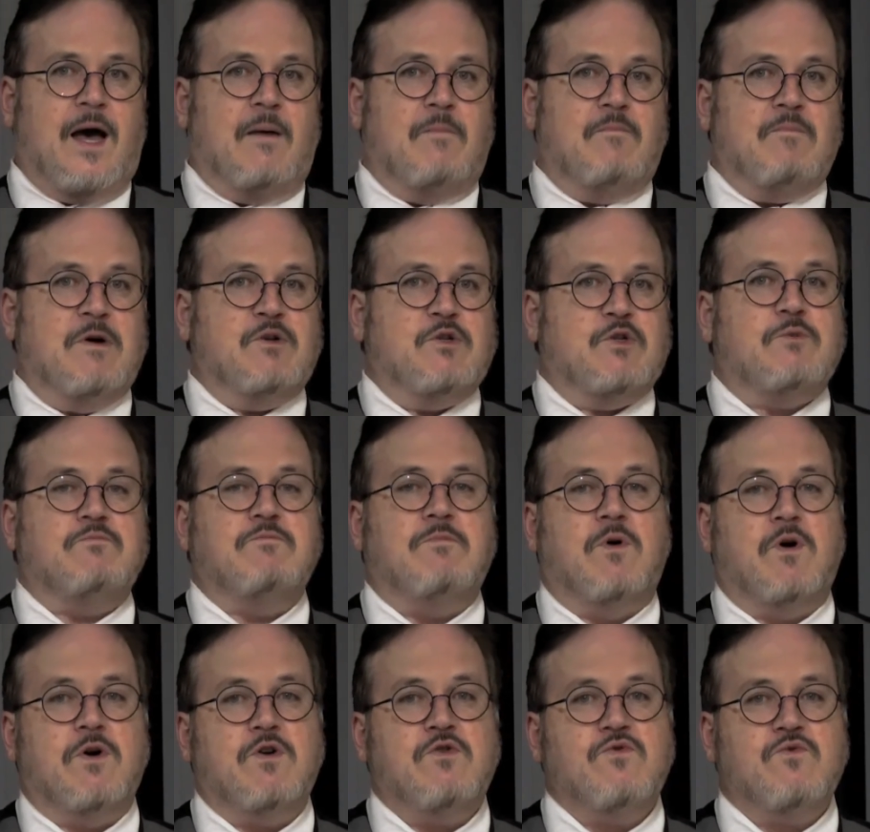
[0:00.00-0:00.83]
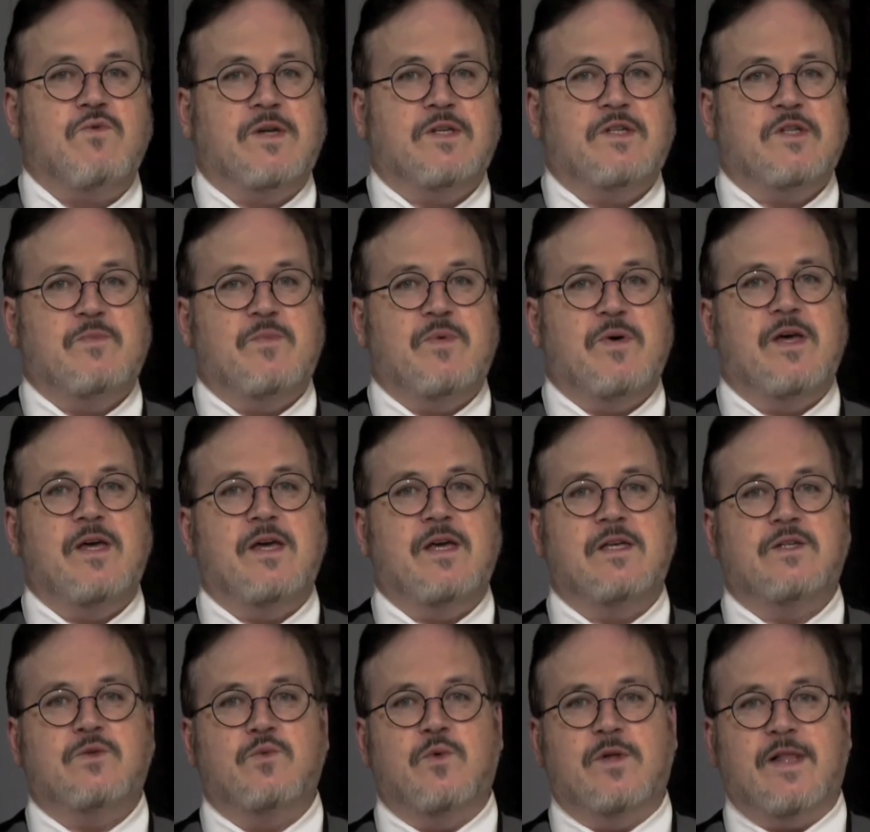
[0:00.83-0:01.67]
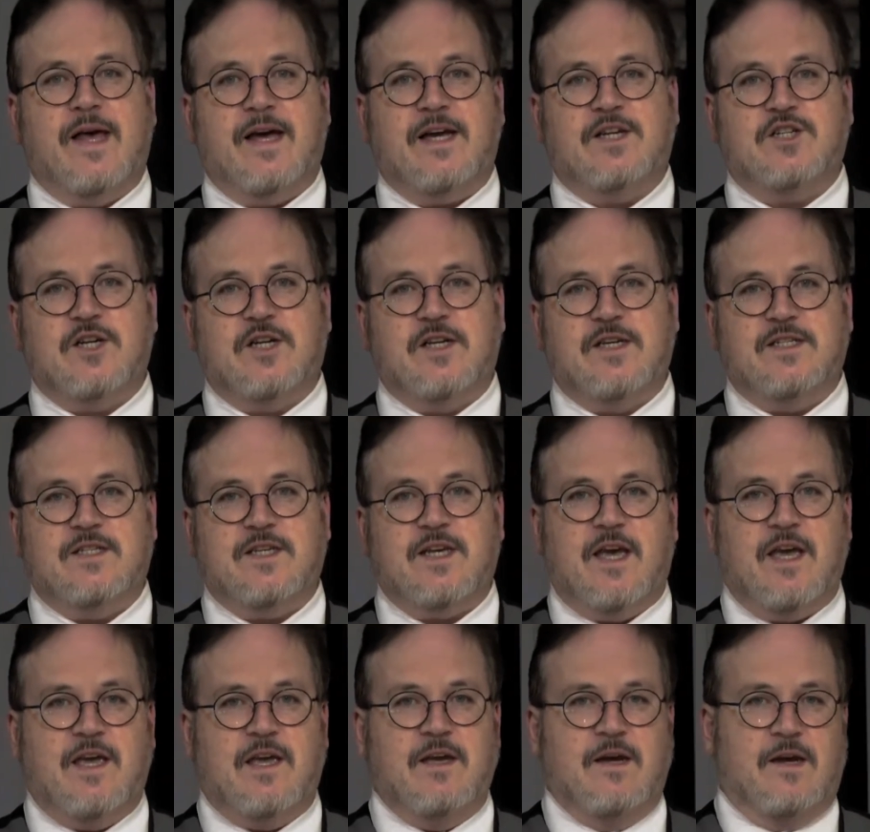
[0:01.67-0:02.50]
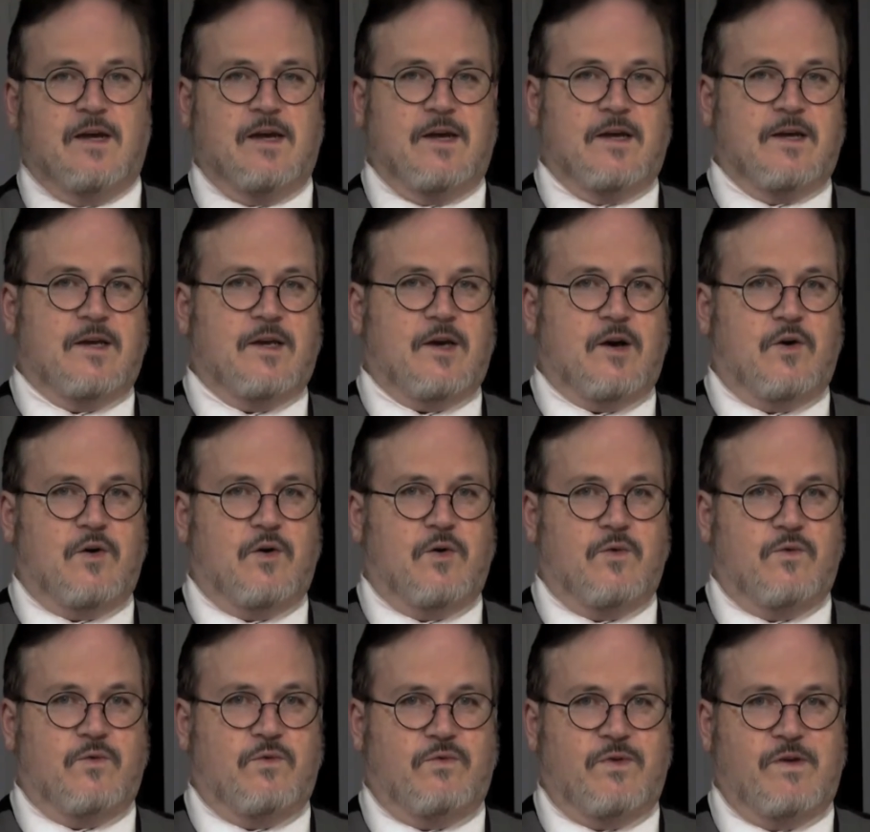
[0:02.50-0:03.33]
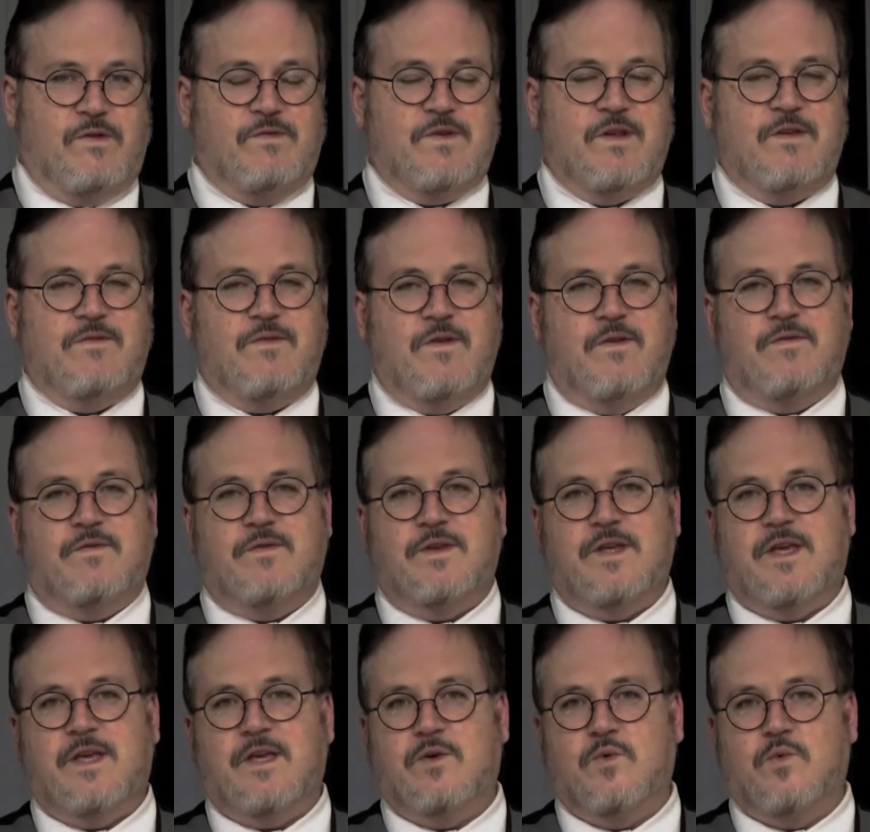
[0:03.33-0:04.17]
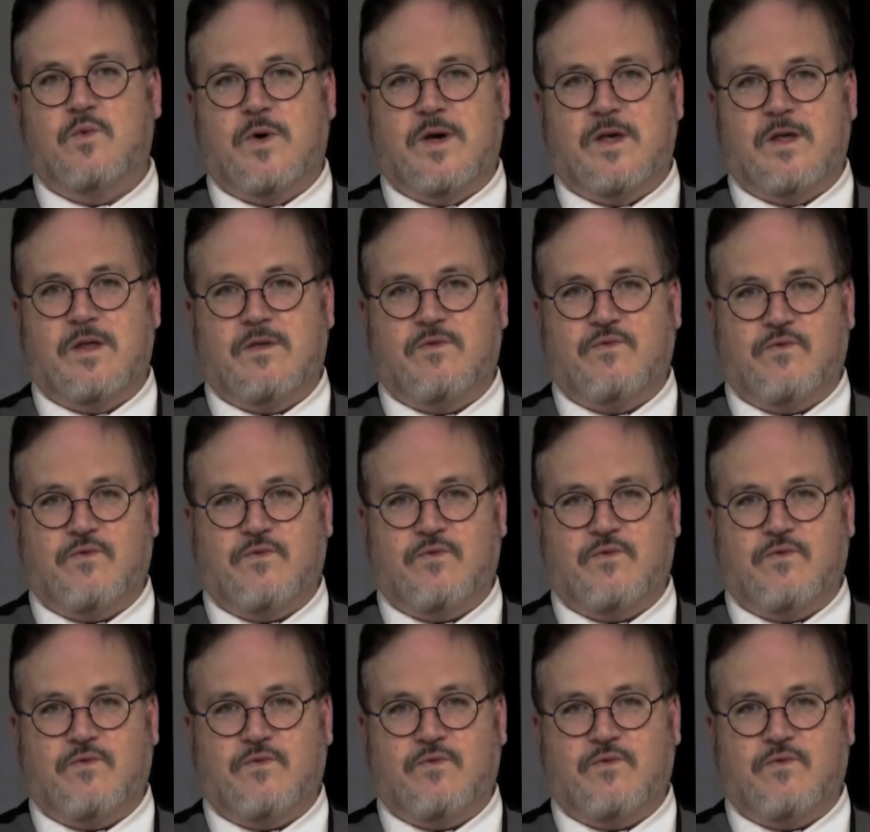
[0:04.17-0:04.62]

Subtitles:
Most modern recipes will actually say go 50-50 with